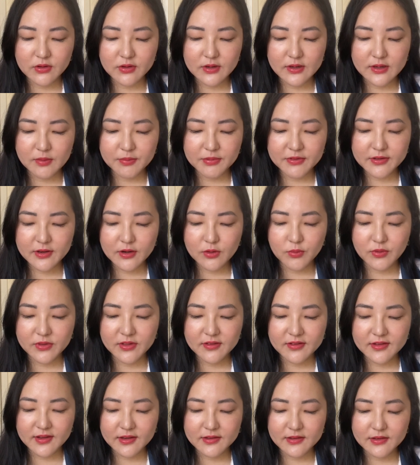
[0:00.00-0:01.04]
lipstick with a
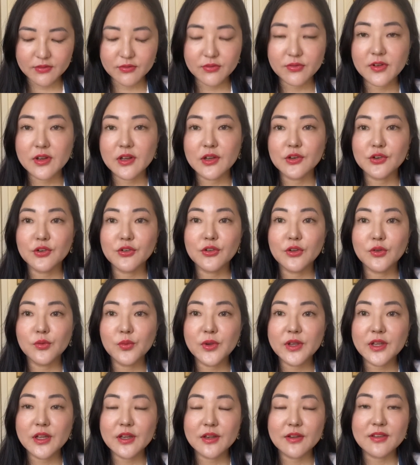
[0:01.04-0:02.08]
satin finish. So we
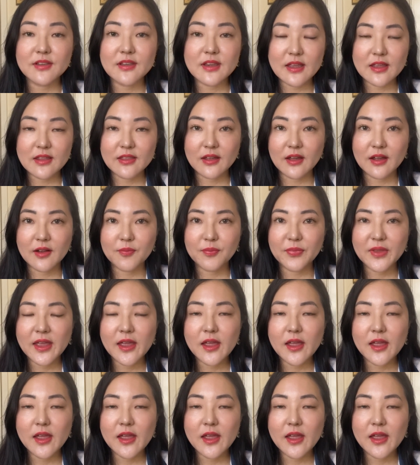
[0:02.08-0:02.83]
can see that.